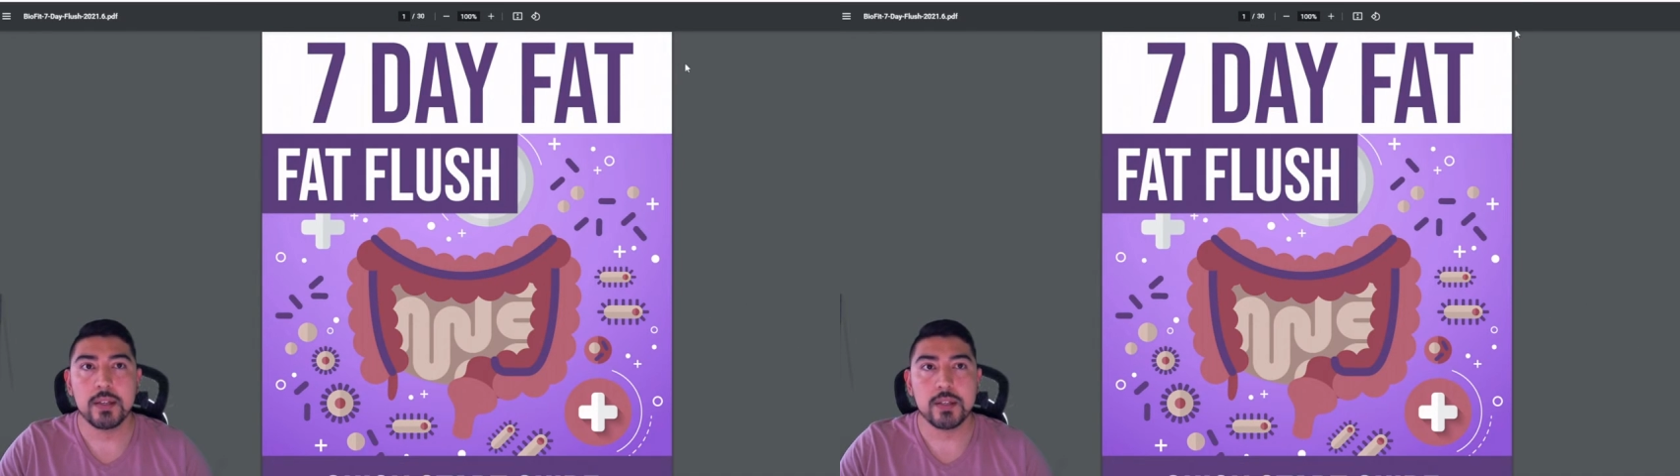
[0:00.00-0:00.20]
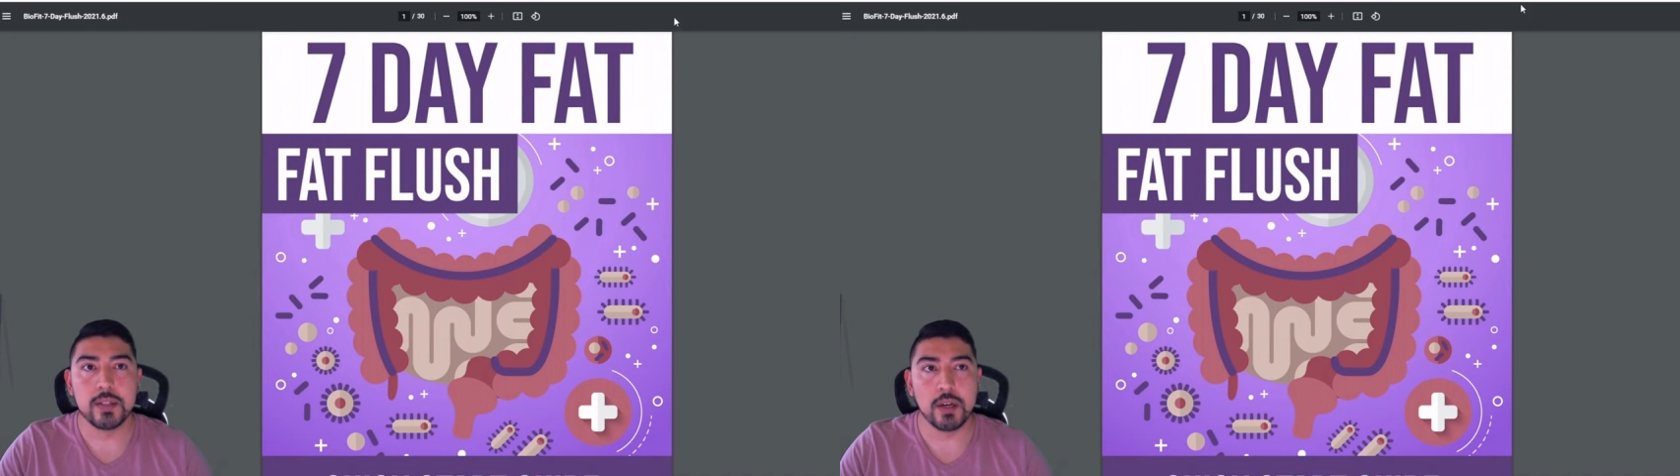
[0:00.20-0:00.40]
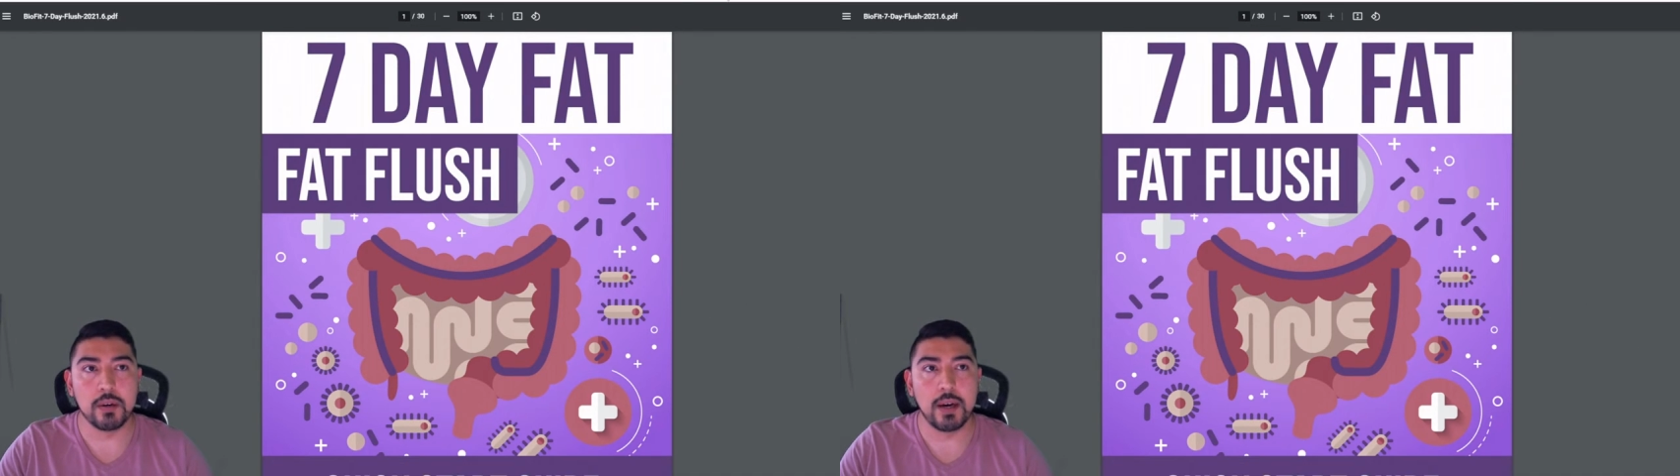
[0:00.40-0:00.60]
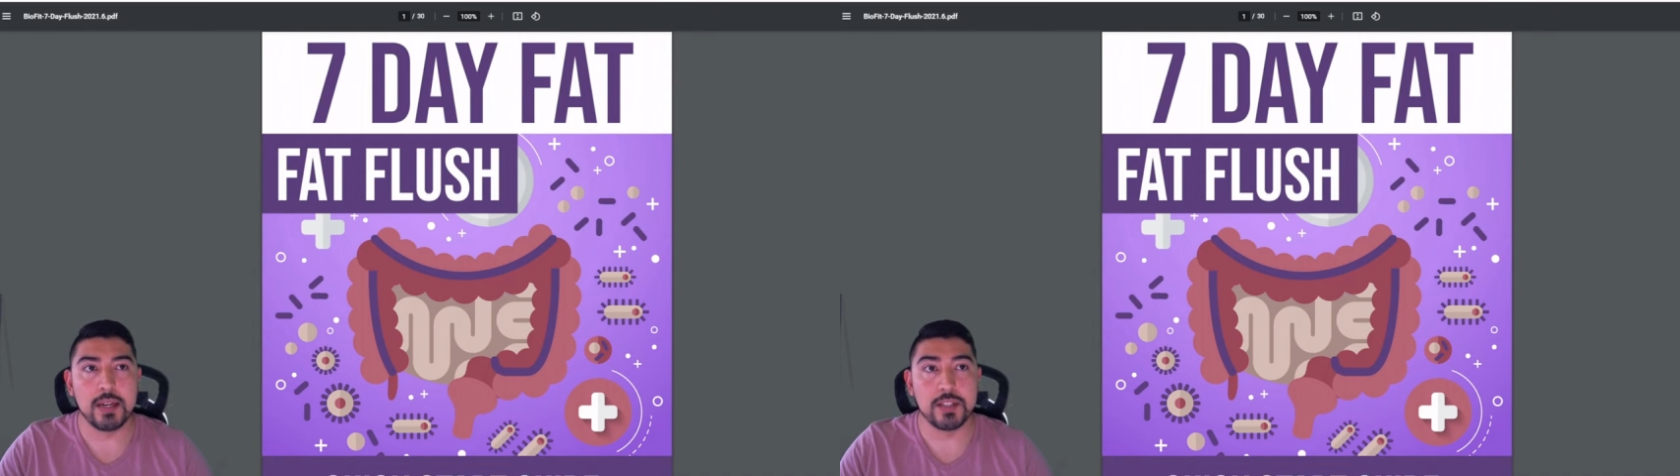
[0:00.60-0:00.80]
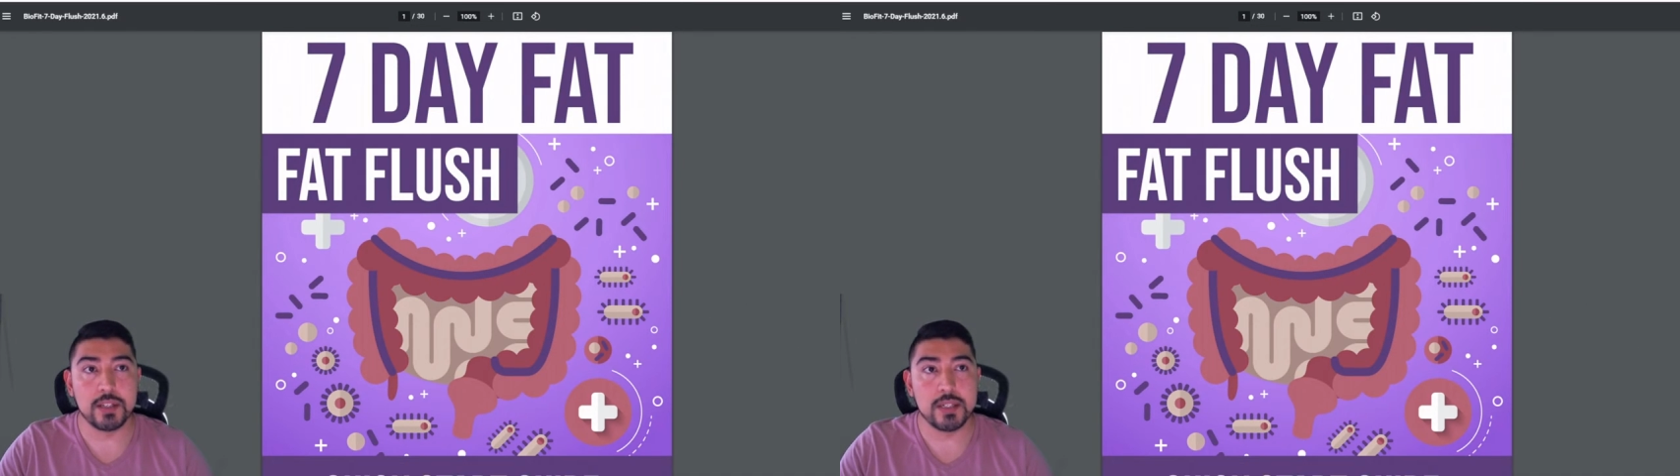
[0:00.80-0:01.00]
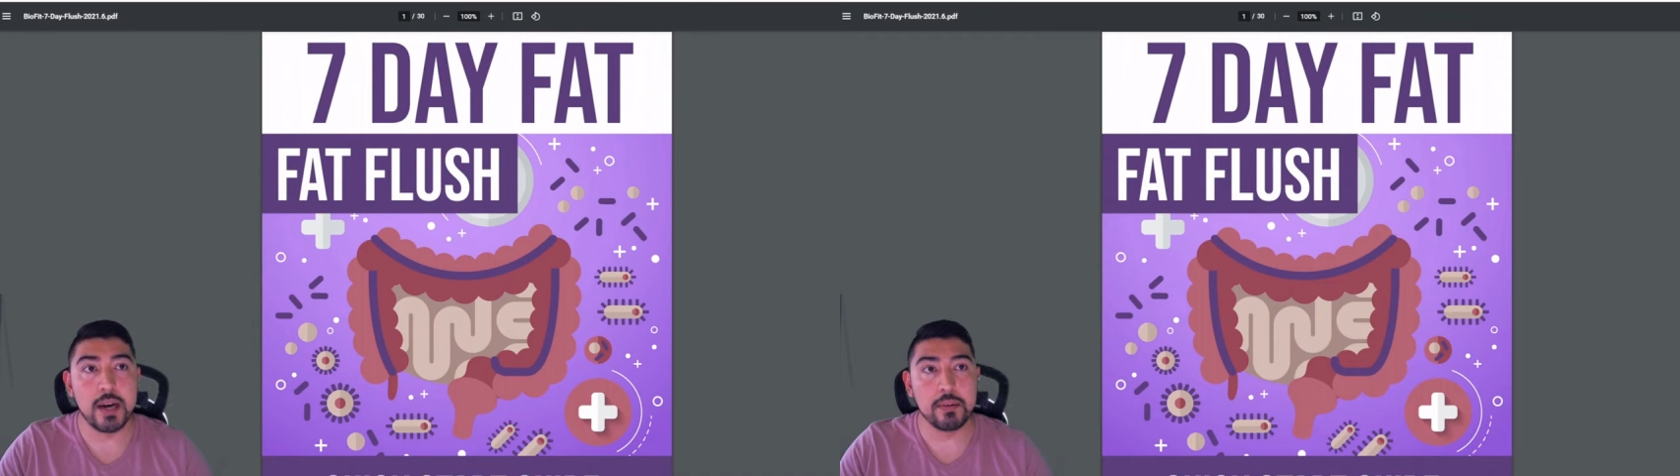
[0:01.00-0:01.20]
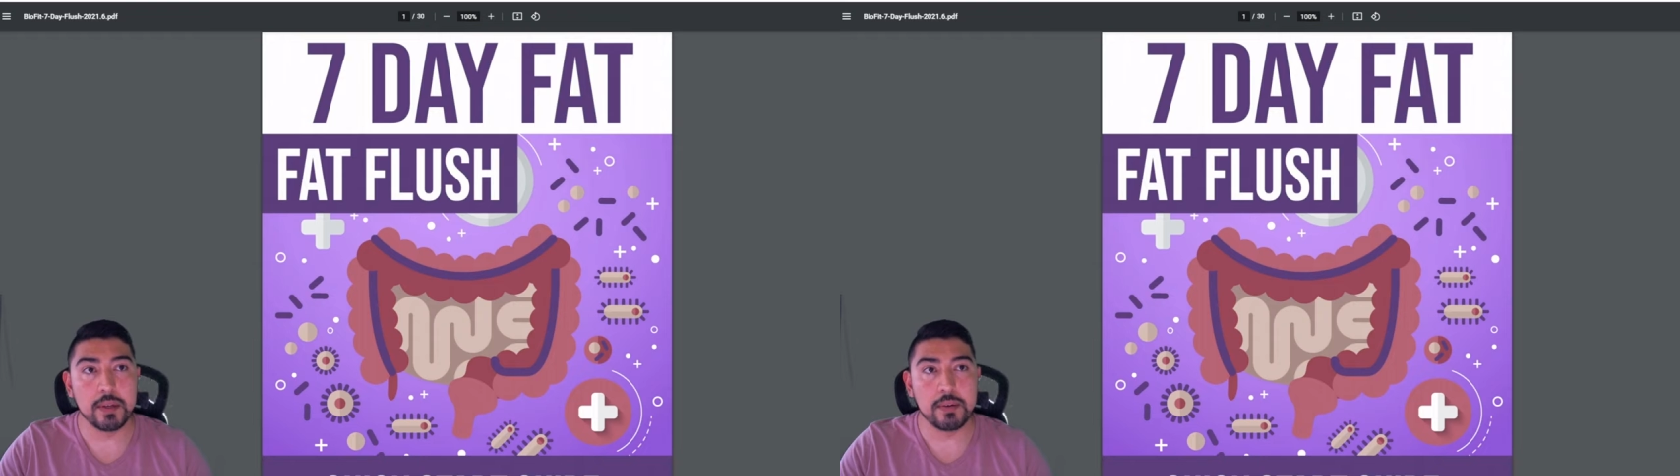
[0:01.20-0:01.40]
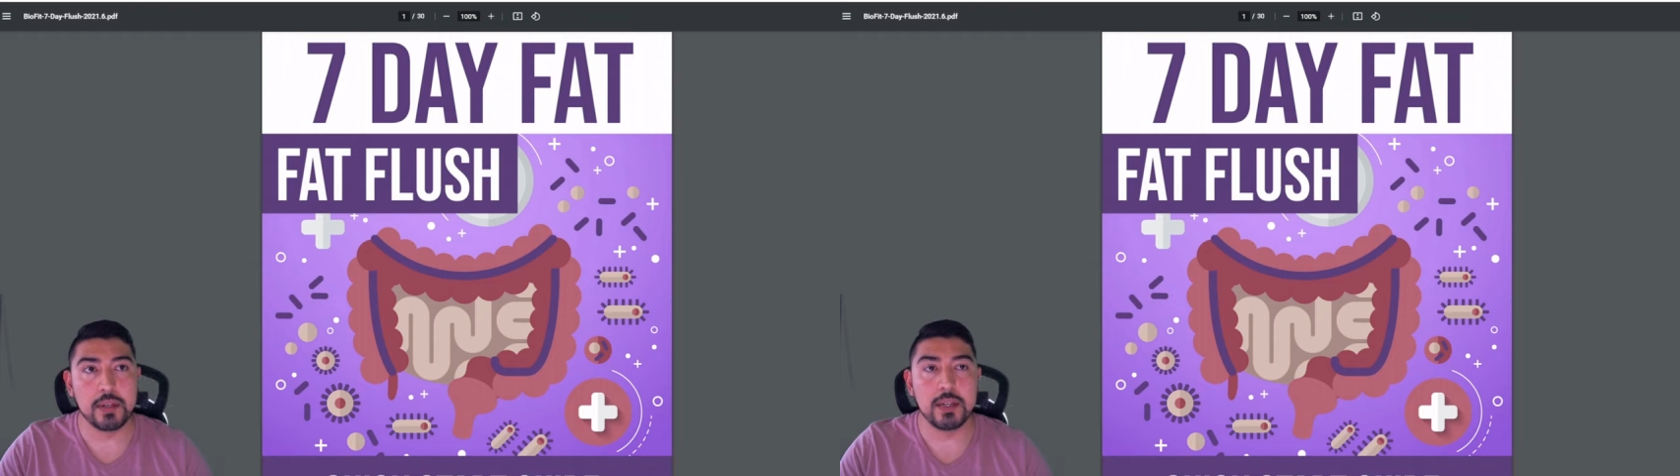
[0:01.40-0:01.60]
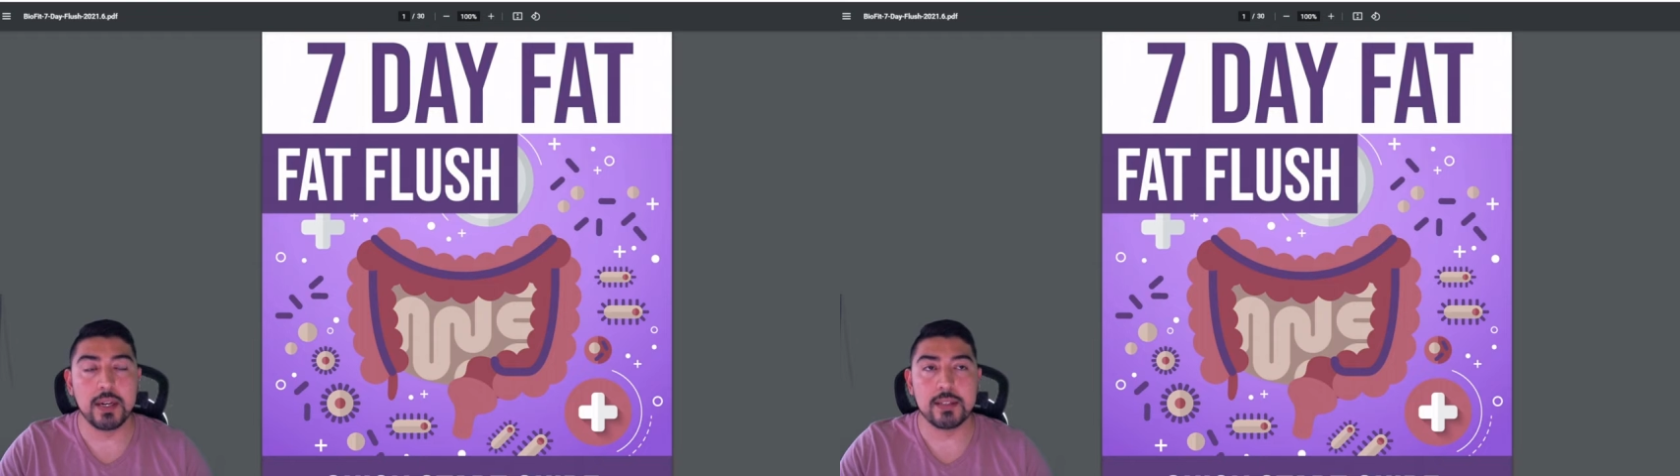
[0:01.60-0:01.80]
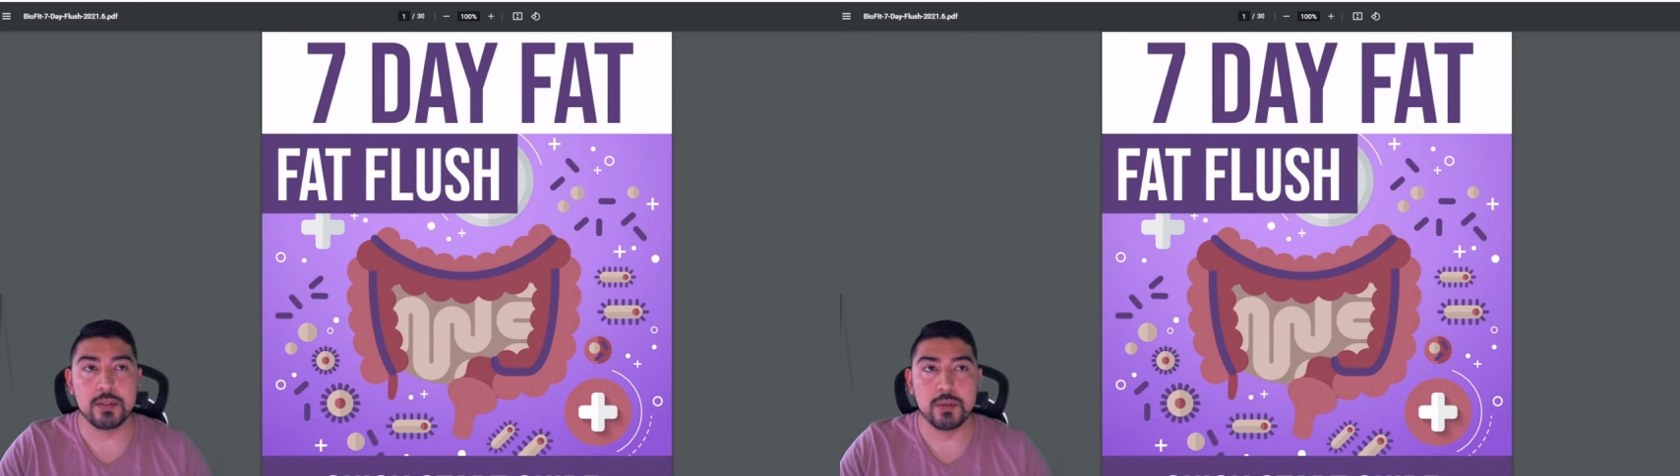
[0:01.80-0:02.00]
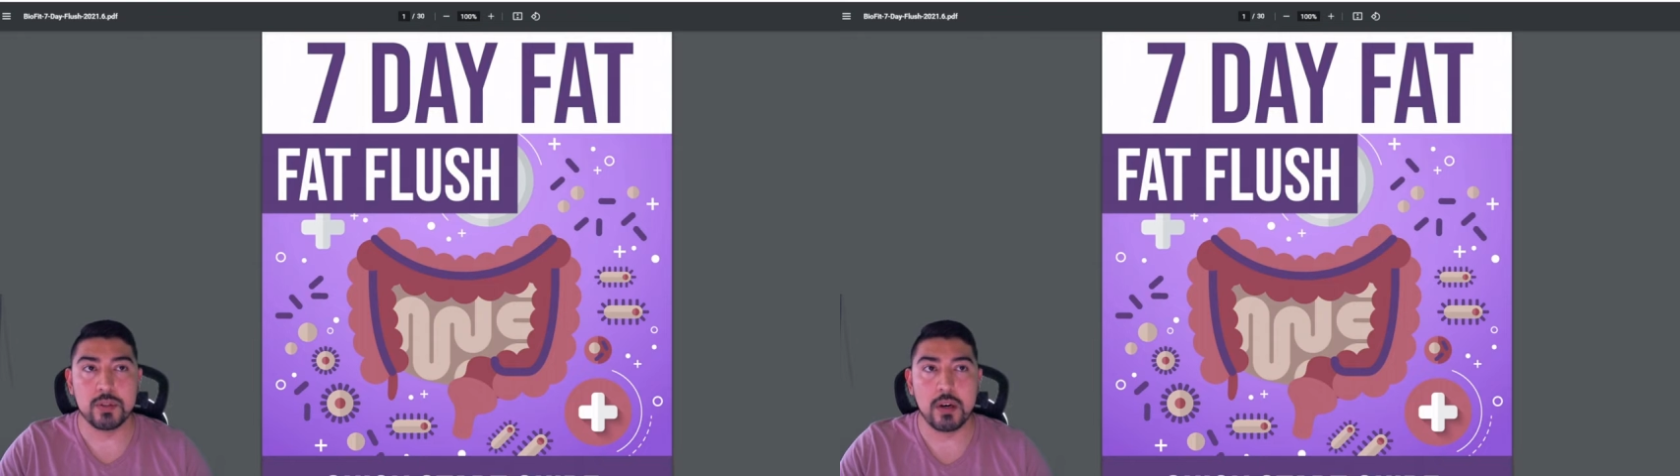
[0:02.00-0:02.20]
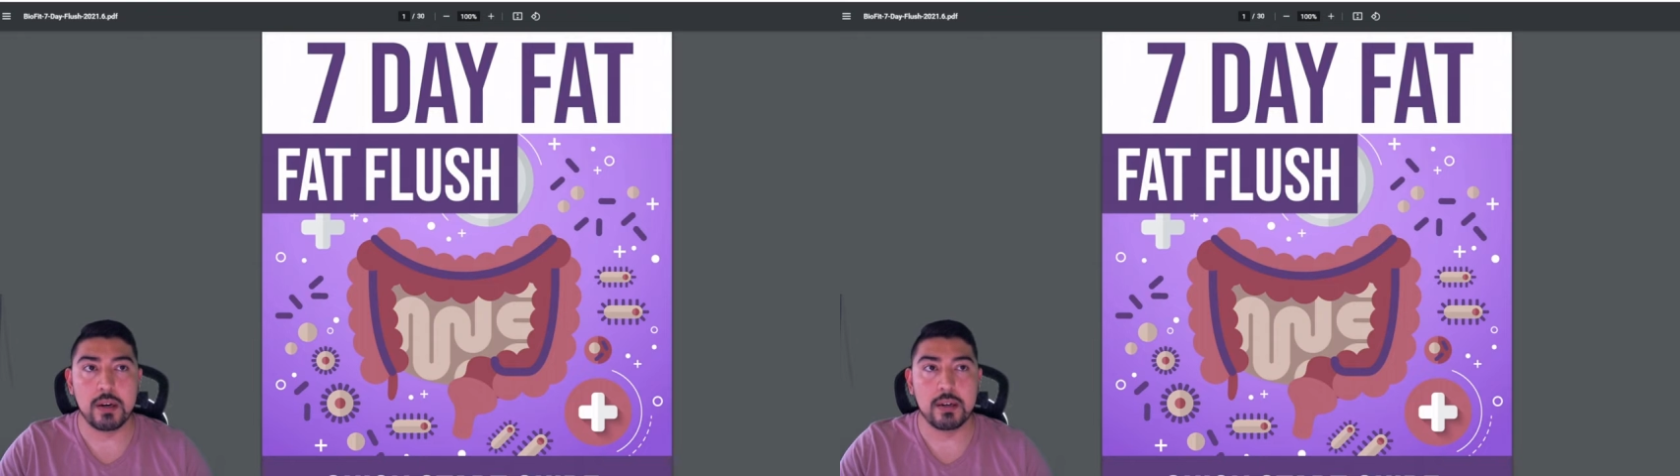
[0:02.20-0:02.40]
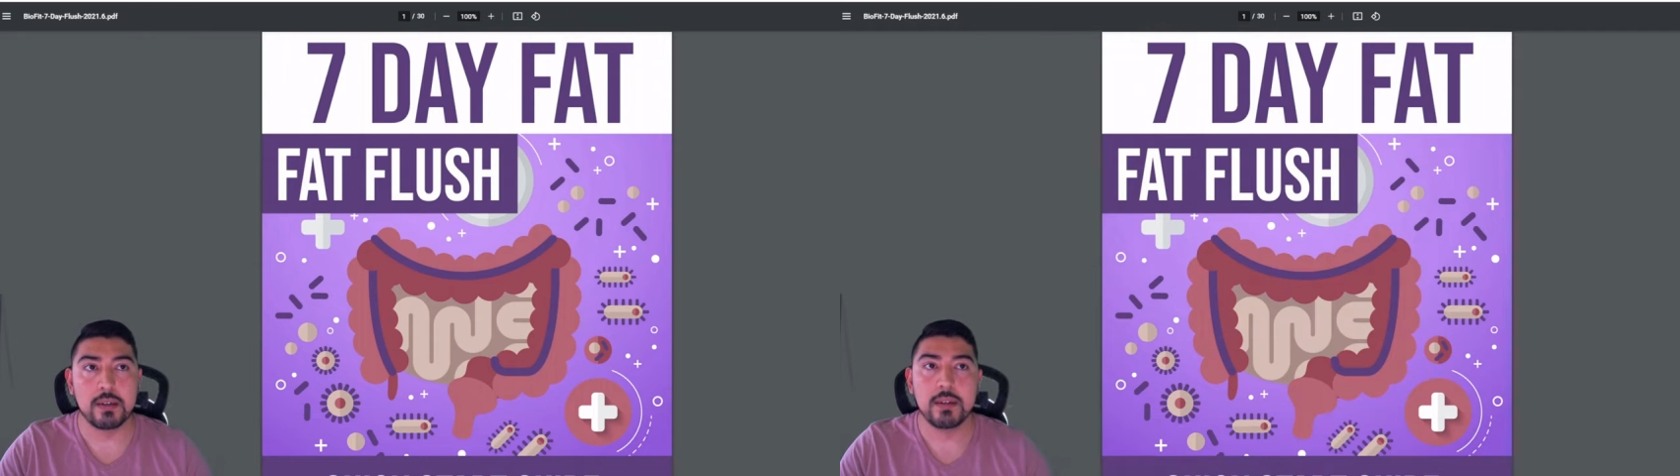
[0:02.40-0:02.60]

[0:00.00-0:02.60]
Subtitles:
So I just downloaded it, as you saw.